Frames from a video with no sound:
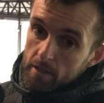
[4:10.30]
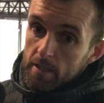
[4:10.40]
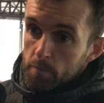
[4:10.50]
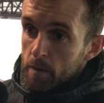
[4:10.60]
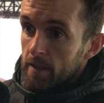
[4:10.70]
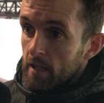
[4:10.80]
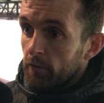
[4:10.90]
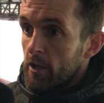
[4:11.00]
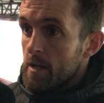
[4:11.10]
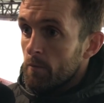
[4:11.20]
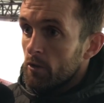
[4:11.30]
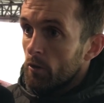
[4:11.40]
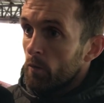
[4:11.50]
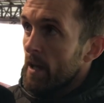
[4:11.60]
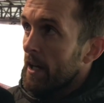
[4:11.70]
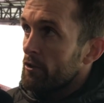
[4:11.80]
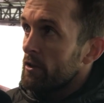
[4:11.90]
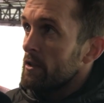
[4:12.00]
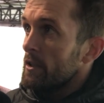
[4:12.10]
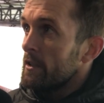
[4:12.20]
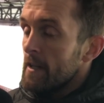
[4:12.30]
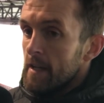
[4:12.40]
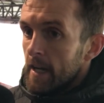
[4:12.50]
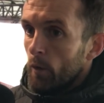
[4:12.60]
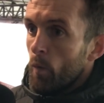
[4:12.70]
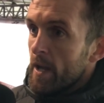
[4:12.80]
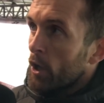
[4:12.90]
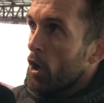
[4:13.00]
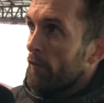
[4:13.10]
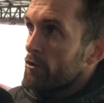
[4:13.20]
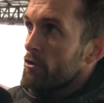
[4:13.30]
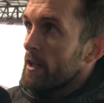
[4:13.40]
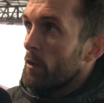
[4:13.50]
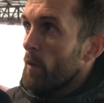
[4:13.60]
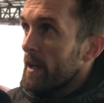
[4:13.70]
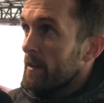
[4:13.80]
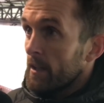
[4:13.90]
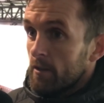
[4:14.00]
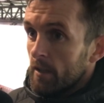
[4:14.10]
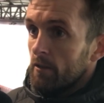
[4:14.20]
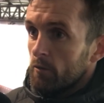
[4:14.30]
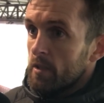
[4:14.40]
it's been a tough game, you know, with Accrington and away at Coventry and away at the, you know,